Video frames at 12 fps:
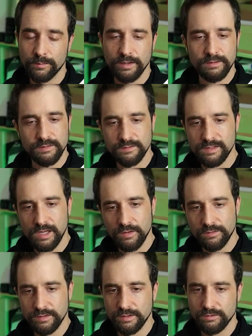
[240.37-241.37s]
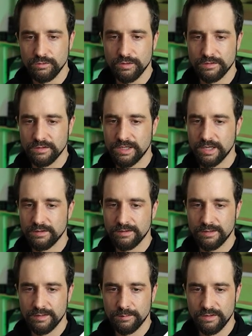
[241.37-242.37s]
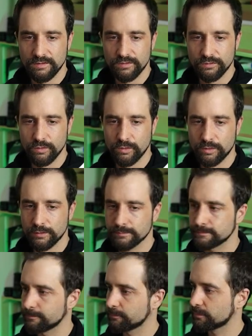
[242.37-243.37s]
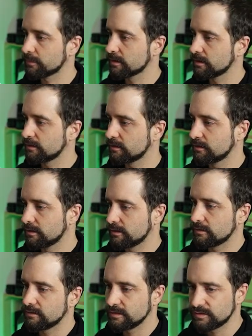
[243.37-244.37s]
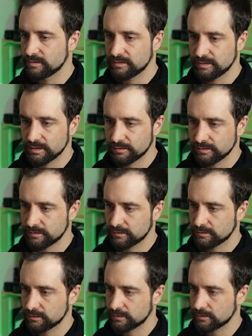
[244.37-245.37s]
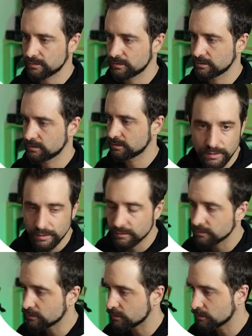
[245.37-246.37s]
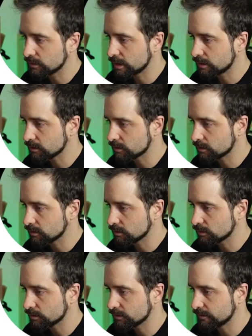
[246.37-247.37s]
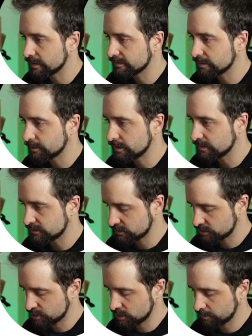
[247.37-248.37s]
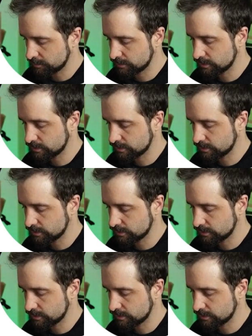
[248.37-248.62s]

my Nextcloud. I need to create again a database for this service. So I'll call the database shop.